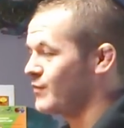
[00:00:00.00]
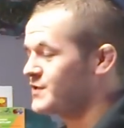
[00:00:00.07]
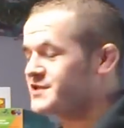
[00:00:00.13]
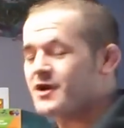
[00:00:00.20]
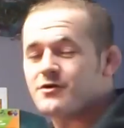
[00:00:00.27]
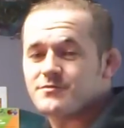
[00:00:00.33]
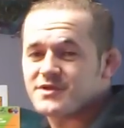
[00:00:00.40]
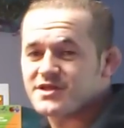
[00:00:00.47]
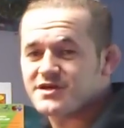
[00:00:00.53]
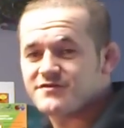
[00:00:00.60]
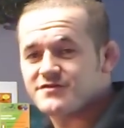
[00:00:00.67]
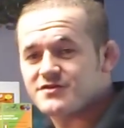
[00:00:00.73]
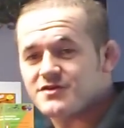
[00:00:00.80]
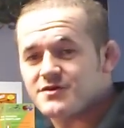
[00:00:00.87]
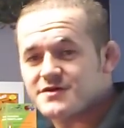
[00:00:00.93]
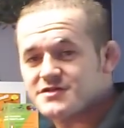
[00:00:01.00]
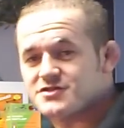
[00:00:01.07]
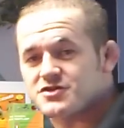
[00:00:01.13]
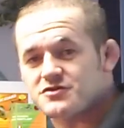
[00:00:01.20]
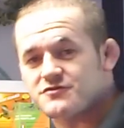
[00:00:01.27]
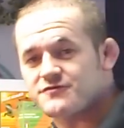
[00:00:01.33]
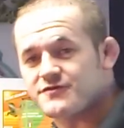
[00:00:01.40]
We don't believe in doing
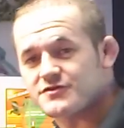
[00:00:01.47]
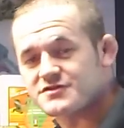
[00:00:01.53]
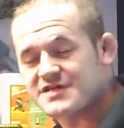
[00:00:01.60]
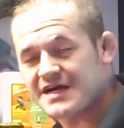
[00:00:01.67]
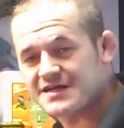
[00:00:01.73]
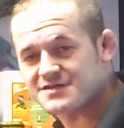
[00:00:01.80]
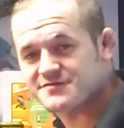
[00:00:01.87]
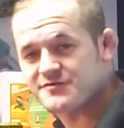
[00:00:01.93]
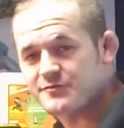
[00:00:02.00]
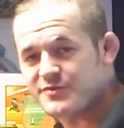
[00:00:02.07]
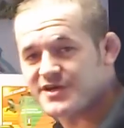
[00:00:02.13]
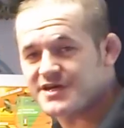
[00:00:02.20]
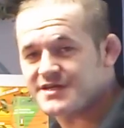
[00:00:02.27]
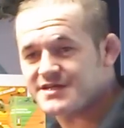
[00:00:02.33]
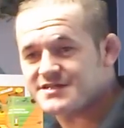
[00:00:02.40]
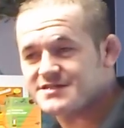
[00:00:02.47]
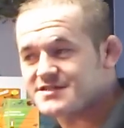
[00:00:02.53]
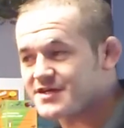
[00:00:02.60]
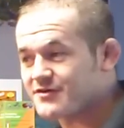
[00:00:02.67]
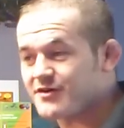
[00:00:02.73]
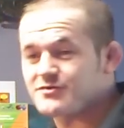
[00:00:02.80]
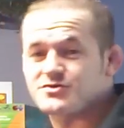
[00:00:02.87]
2-foot tanks for
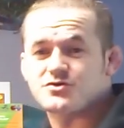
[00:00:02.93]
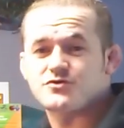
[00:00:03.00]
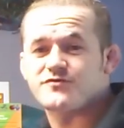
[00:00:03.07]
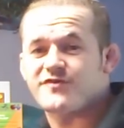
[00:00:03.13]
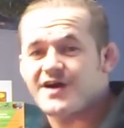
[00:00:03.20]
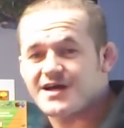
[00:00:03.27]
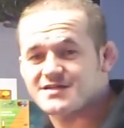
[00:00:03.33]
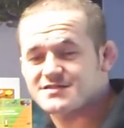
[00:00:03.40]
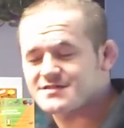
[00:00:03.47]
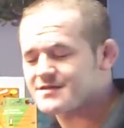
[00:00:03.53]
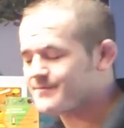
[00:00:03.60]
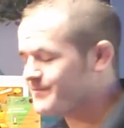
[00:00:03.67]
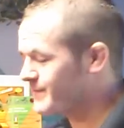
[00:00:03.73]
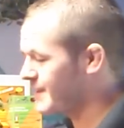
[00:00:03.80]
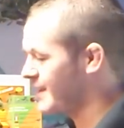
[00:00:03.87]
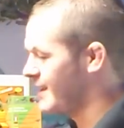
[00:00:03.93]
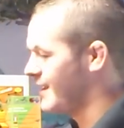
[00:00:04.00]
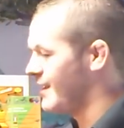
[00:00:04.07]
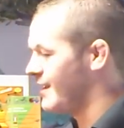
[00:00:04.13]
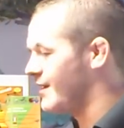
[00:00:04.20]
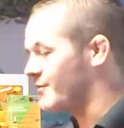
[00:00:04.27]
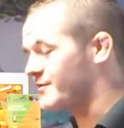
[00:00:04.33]
beardies, they grow too fast,
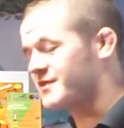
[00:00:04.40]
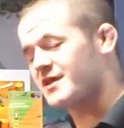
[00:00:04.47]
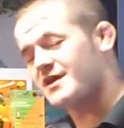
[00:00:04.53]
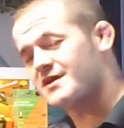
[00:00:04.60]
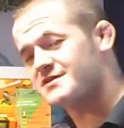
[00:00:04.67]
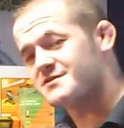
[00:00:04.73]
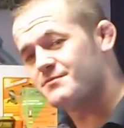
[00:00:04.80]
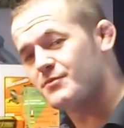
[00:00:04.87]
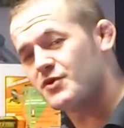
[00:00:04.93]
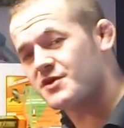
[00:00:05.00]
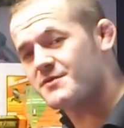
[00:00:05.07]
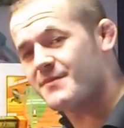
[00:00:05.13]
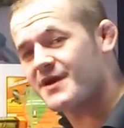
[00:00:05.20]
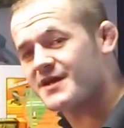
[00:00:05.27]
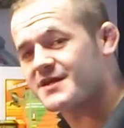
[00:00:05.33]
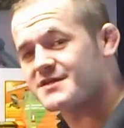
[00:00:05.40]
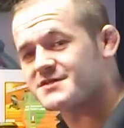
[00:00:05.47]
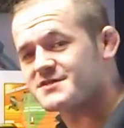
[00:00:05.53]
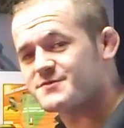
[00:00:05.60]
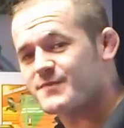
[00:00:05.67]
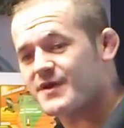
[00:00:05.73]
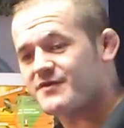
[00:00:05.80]
and we think it's a money
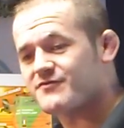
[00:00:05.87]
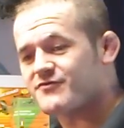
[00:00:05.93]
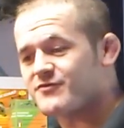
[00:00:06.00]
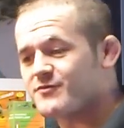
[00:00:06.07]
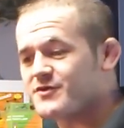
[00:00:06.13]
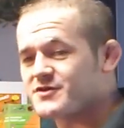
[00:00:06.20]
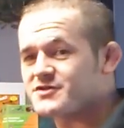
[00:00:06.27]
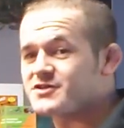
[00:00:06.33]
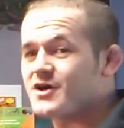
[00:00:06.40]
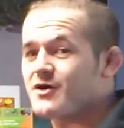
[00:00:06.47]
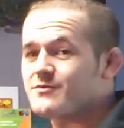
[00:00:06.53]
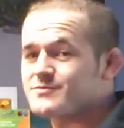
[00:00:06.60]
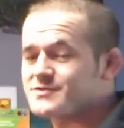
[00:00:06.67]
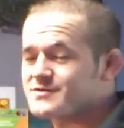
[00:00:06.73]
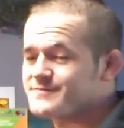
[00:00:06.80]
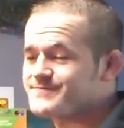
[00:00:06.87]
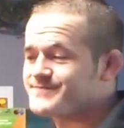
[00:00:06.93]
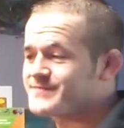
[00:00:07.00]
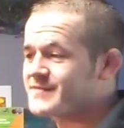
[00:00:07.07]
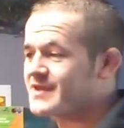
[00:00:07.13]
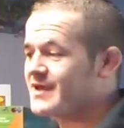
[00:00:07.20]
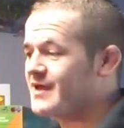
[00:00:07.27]
making spin from other shops.
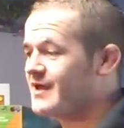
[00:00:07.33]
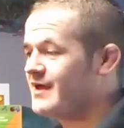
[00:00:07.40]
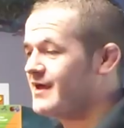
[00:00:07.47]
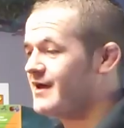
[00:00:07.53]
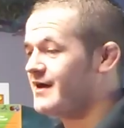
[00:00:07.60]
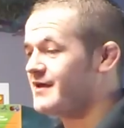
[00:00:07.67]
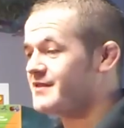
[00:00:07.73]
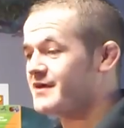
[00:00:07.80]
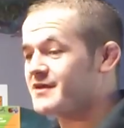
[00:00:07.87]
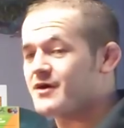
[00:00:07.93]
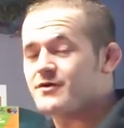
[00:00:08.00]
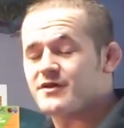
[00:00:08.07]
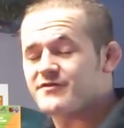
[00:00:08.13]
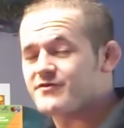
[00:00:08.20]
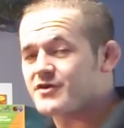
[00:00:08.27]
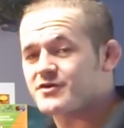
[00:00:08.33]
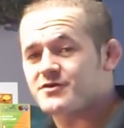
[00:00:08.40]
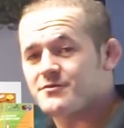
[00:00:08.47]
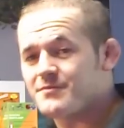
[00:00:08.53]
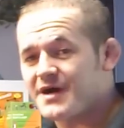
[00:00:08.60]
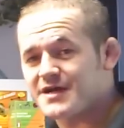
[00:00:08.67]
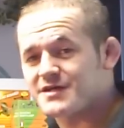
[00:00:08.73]
They know they've got to
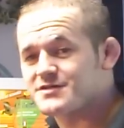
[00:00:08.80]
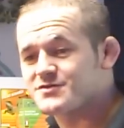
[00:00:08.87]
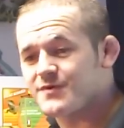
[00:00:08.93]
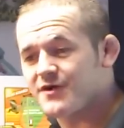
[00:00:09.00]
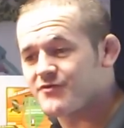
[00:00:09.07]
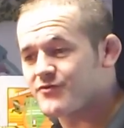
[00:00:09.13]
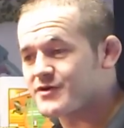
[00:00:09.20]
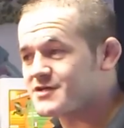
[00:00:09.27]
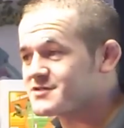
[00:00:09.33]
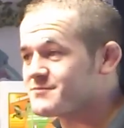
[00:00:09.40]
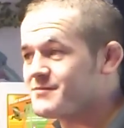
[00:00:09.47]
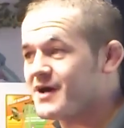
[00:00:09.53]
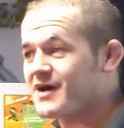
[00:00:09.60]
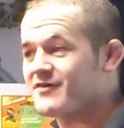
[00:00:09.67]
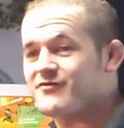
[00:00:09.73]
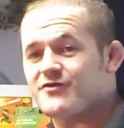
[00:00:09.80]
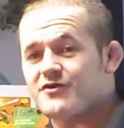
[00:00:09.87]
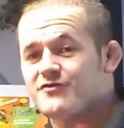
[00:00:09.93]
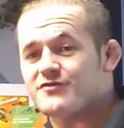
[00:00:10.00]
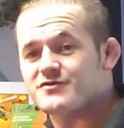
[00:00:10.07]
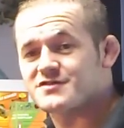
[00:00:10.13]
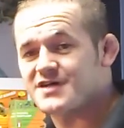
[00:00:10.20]
come back in 12 weeks and buy a
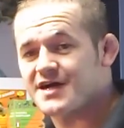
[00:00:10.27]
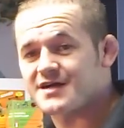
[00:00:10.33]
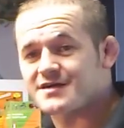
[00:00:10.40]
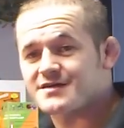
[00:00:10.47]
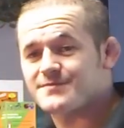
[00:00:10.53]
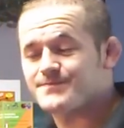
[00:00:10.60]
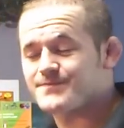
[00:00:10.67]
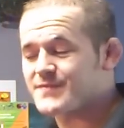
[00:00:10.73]
4-foot tank.